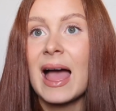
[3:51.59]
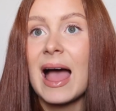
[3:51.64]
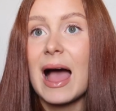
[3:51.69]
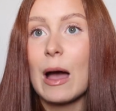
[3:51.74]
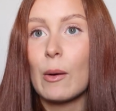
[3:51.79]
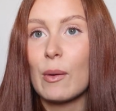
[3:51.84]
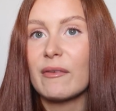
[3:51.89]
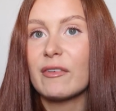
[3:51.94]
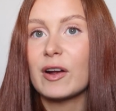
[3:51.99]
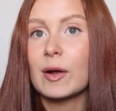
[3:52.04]

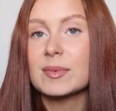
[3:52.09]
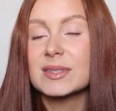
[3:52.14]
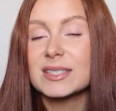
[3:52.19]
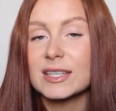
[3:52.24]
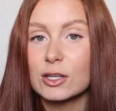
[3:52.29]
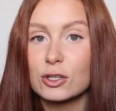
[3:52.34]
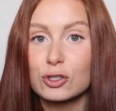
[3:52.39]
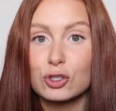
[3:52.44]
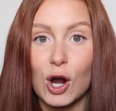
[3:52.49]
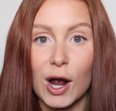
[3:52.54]
However, I'm
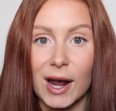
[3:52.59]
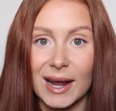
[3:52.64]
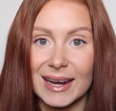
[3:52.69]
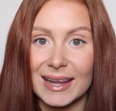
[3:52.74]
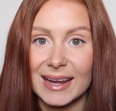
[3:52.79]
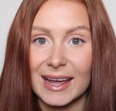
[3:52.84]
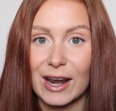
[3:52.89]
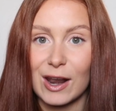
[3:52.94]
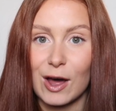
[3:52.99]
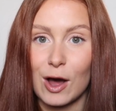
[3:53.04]
still
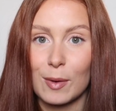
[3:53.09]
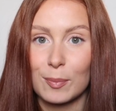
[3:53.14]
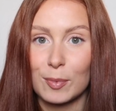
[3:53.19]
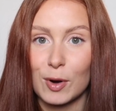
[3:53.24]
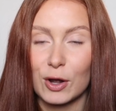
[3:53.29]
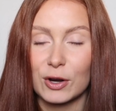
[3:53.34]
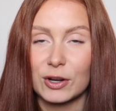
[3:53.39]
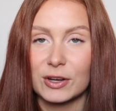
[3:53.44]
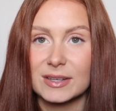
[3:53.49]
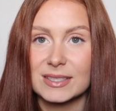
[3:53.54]
trialing a lot of
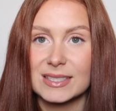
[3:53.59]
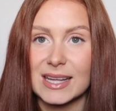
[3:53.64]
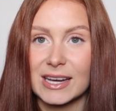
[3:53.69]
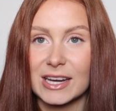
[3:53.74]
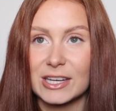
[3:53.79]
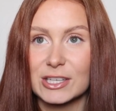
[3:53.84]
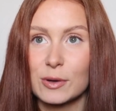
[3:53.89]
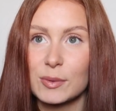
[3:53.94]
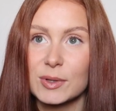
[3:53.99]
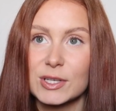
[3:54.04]
products, and
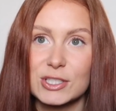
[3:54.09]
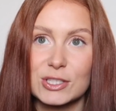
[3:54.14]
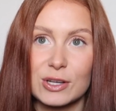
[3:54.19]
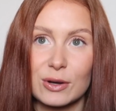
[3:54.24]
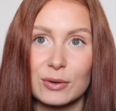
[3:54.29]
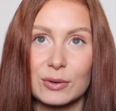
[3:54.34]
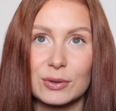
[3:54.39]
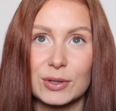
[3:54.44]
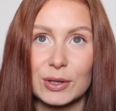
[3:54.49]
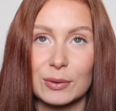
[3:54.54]
I don't want to
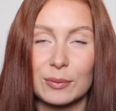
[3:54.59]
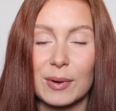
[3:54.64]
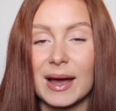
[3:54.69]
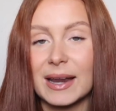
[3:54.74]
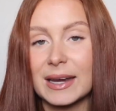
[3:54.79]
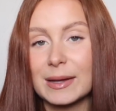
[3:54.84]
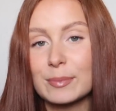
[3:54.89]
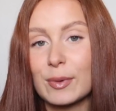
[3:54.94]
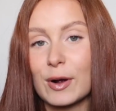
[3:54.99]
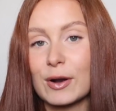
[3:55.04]
show you
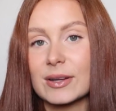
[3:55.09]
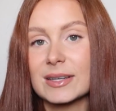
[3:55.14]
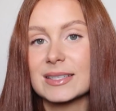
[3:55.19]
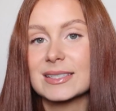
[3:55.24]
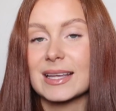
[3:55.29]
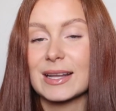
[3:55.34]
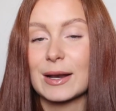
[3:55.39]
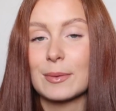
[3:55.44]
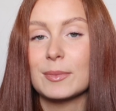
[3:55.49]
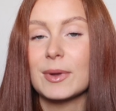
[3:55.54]
any products
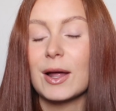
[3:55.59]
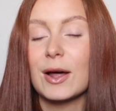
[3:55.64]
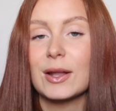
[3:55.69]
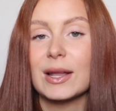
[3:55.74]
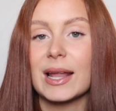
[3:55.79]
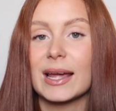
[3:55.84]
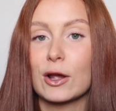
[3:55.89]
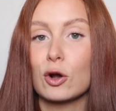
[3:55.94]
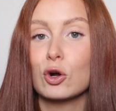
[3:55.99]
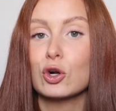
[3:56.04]
that I'm not
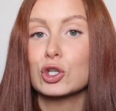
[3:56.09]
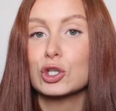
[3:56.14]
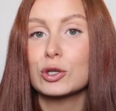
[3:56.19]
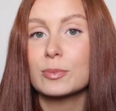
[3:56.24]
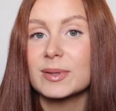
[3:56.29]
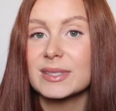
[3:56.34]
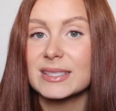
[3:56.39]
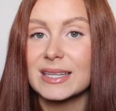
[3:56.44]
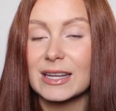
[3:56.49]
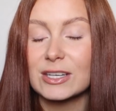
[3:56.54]
like one hundred
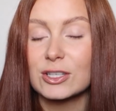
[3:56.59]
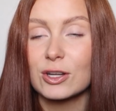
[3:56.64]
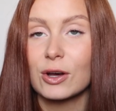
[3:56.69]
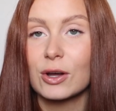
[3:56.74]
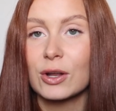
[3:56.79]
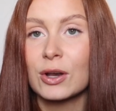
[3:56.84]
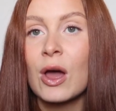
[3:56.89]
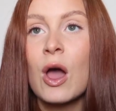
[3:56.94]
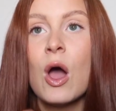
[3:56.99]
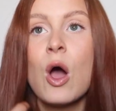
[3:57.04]
percent
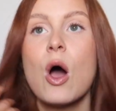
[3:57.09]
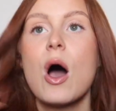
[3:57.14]
on